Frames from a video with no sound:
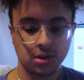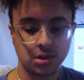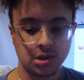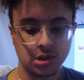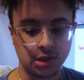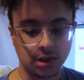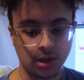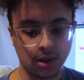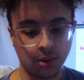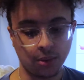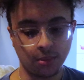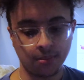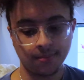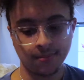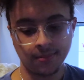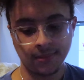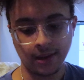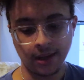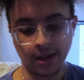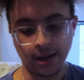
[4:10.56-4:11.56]
So
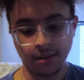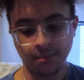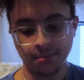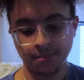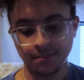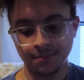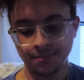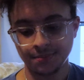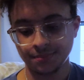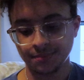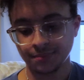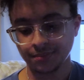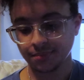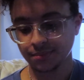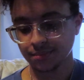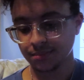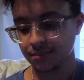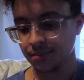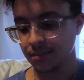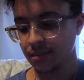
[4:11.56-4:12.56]
yeah.
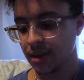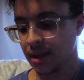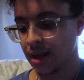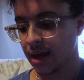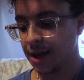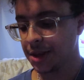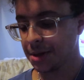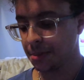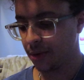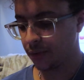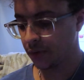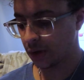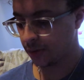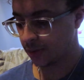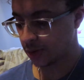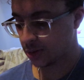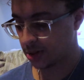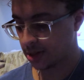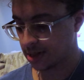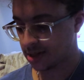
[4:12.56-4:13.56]
And then moving
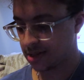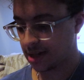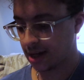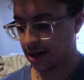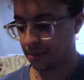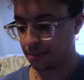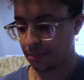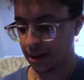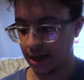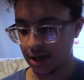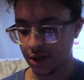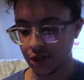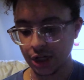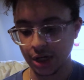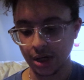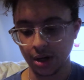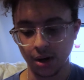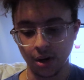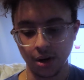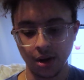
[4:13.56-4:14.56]
over to the second page
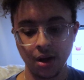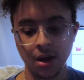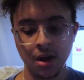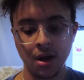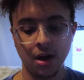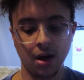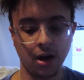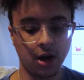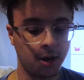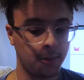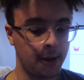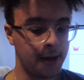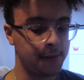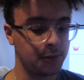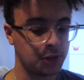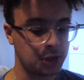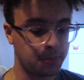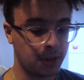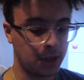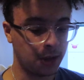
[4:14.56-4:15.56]
here, I have
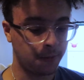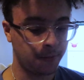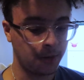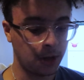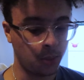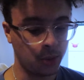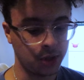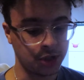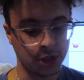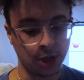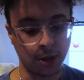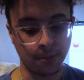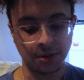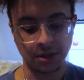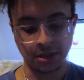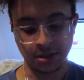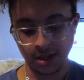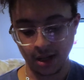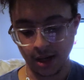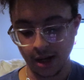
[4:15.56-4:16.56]
a Spotify widget up at
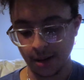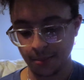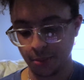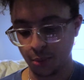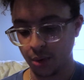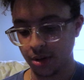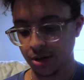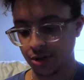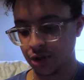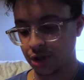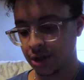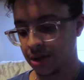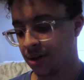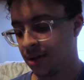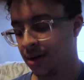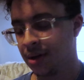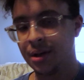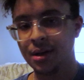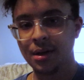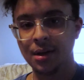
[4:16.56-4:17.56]
the top, which,
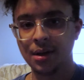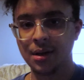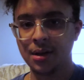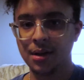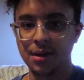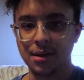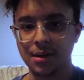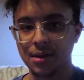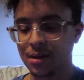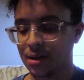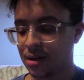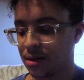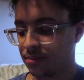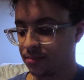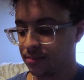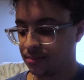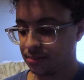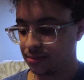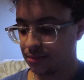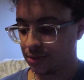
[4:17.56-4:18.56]
you know,
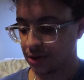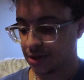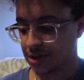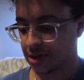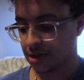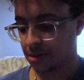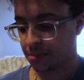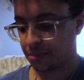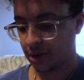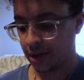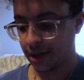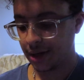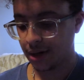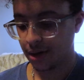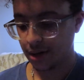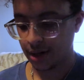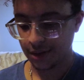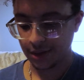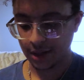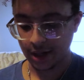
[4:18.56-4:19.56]
just as a
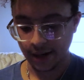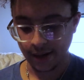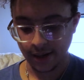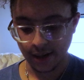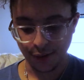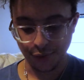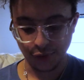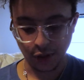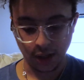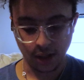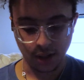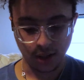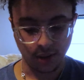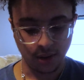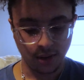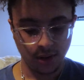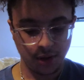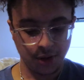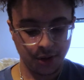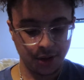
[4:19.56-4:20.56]
player. And then I have
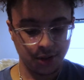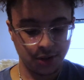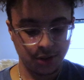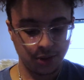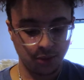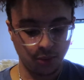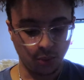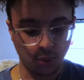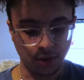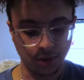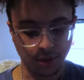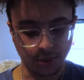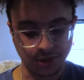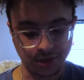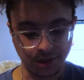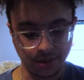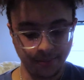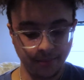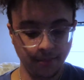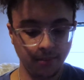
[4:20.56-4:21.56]
one of
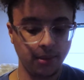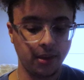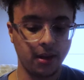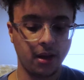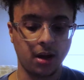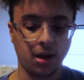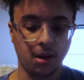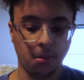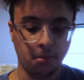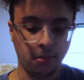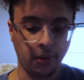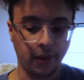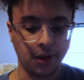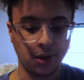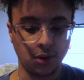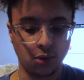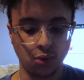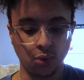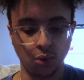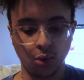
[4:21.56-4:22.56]
those
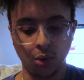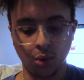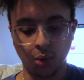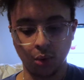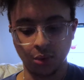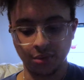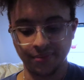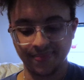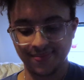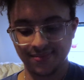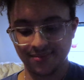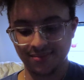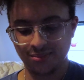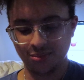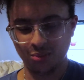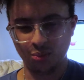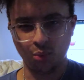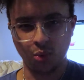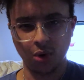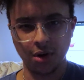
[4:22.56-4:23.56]
like Google,
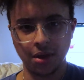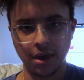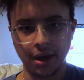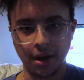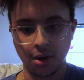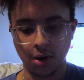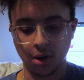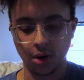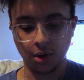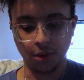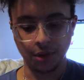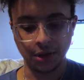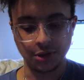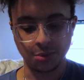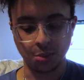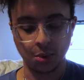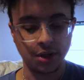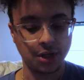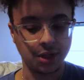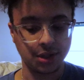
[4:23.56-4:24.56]
what do they call
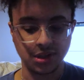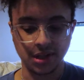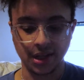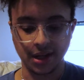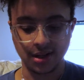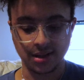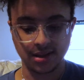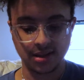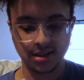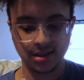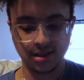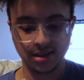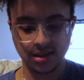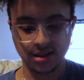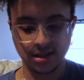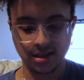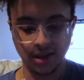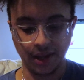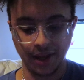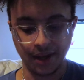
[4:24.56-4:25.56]
these widgets?
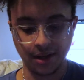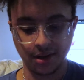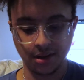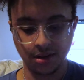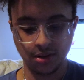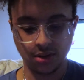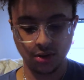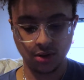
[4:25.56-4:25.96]
Like